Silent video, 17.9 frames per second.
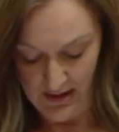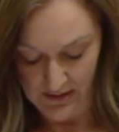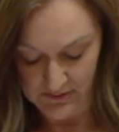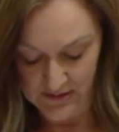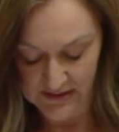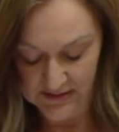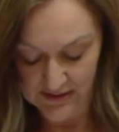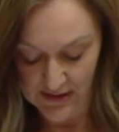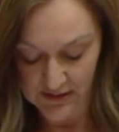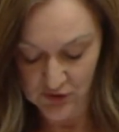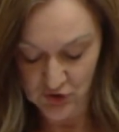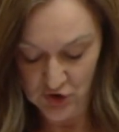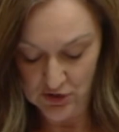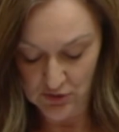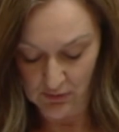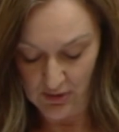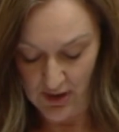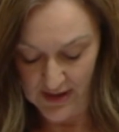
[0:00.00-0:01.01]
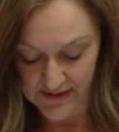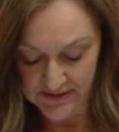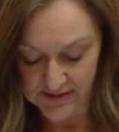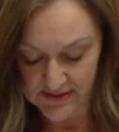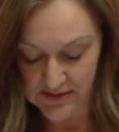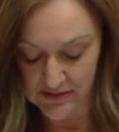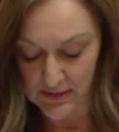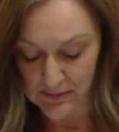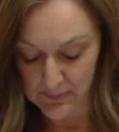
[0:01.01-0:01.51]
This energy
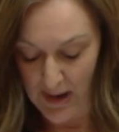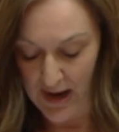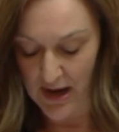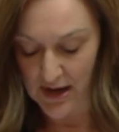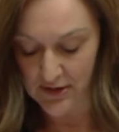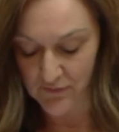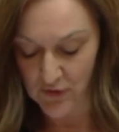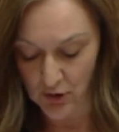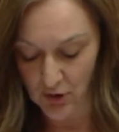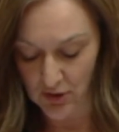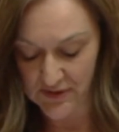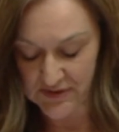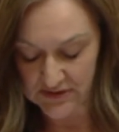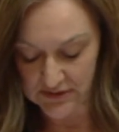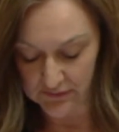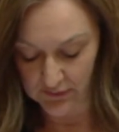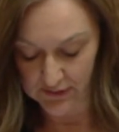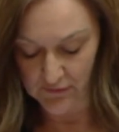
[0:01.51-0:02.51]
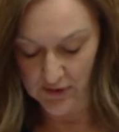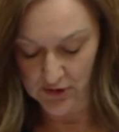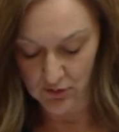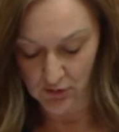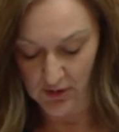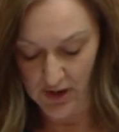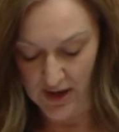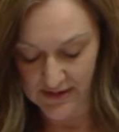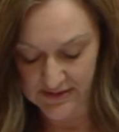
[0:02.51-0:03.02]
crisis is a part of the cost of living
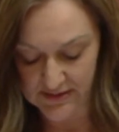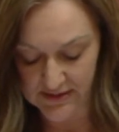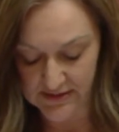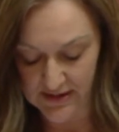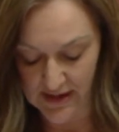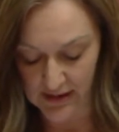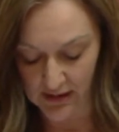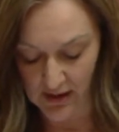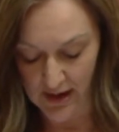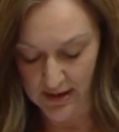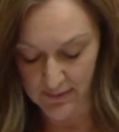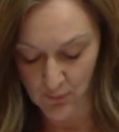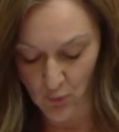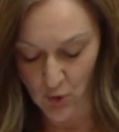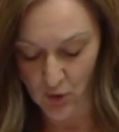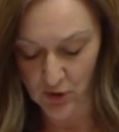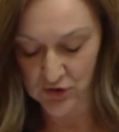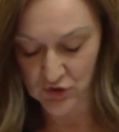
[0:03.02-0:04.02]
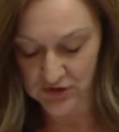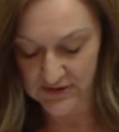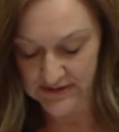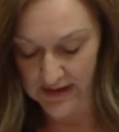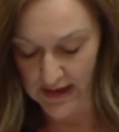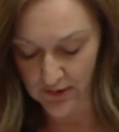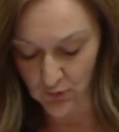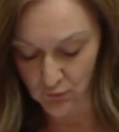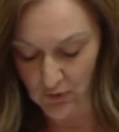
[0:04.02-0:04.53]
crisis, and like mortgages,
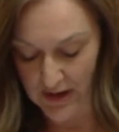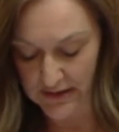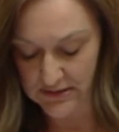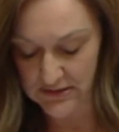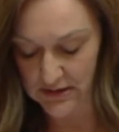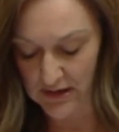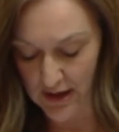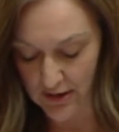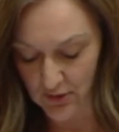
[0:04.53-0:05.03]
like rent, like